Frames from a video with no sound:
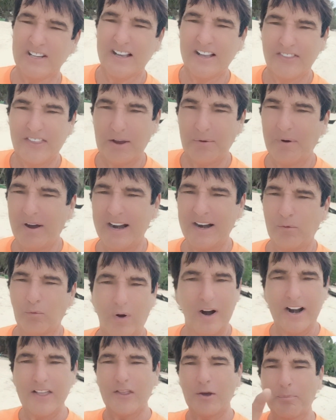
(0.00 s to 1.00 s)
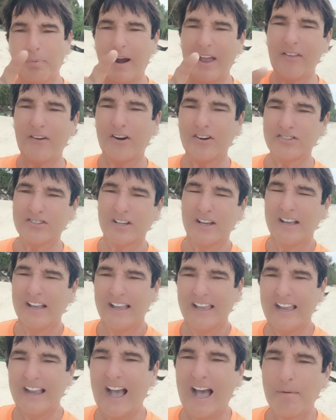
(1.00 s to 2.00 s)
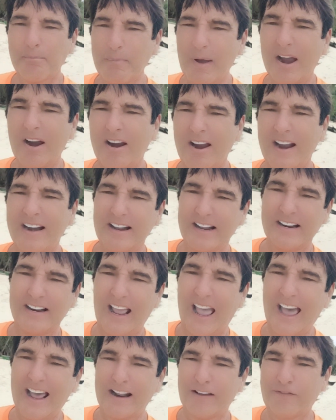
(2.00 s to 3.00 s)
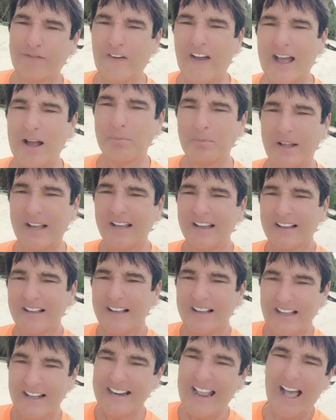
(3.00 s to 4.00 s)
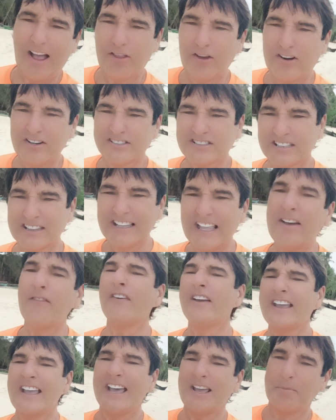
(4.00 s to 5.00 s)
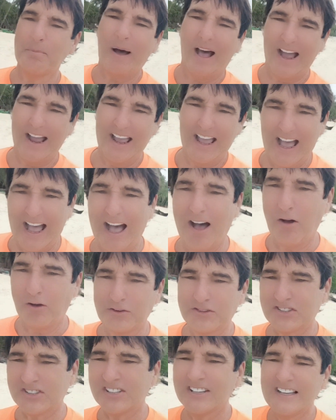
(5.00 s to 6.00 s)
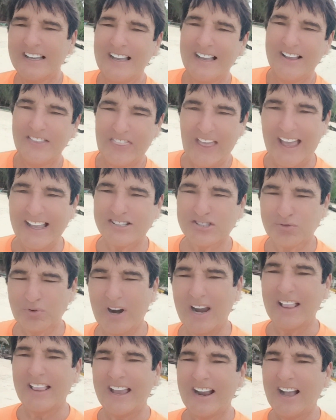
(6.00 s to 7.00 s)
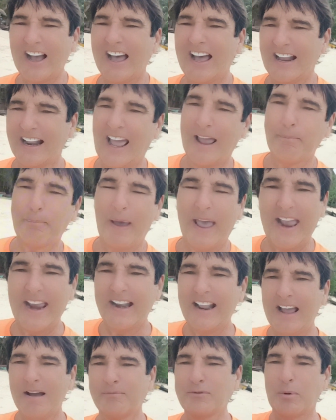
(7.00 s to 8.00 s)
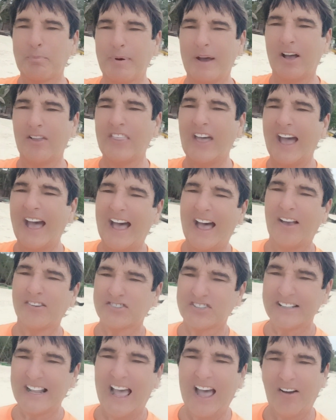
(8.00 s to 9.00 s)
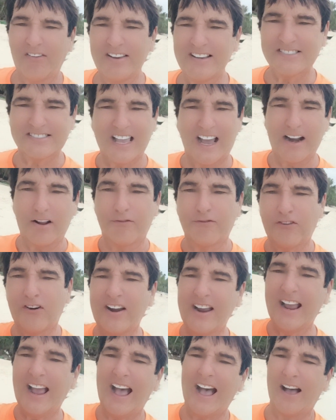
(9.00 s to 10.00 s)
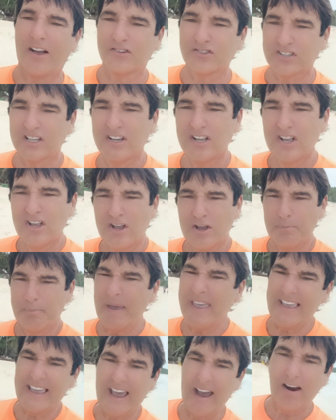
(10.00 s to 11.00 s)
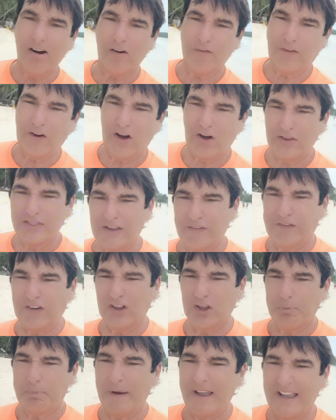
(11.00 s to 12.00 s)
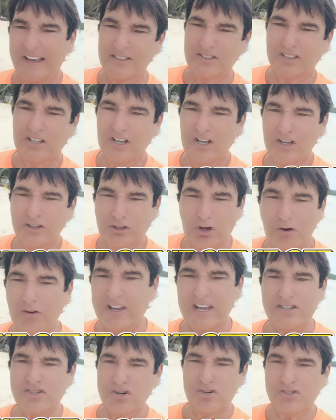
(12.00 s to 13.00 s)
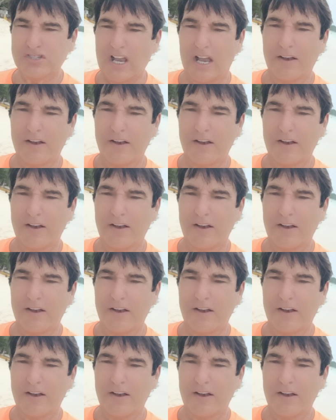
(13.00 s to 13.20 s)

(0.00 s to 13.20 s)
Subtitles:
they wanted one of the brothers, he got married and had a family. Now he's living in my house. That's really good. I paid him to build the house. Now he's got a free house. Be careful in the Philippines. Don't get yourself